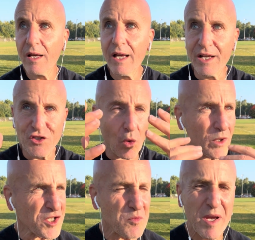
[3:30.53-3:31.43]
And so we
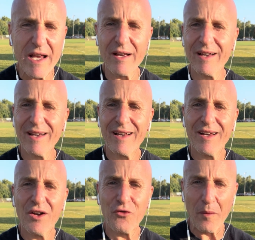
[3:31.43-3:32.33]
speak
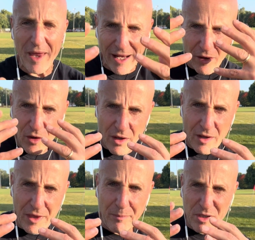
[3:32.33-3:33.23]
from that
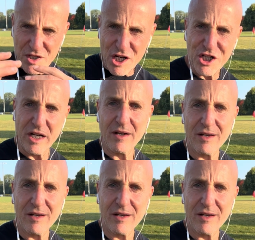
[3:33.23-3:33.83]
position